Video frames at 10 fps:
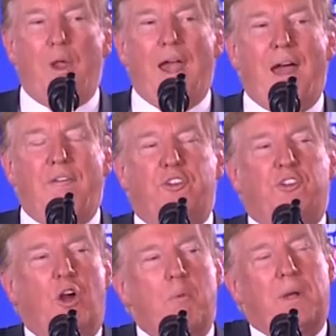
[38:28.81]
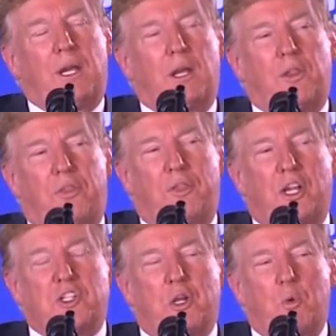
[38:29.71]
we have so many other
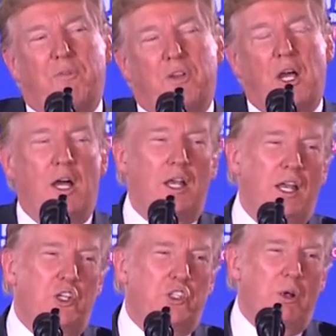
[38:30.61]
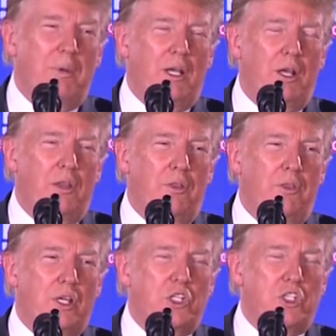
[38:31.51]
things that we've done and so many other
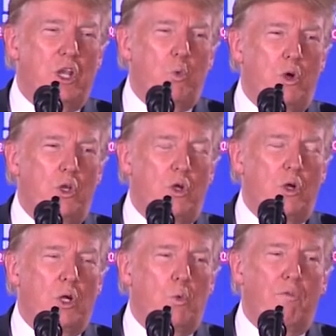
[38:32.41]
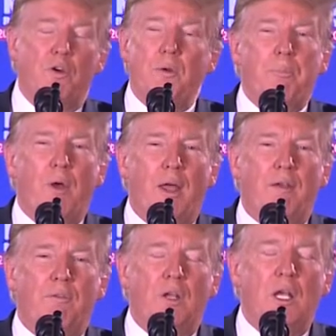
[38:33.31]
things that we're doing. We're very proud
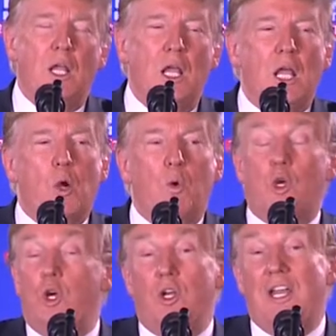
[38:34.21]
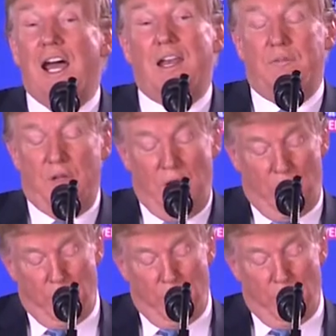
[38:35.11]
of it. We could not have done it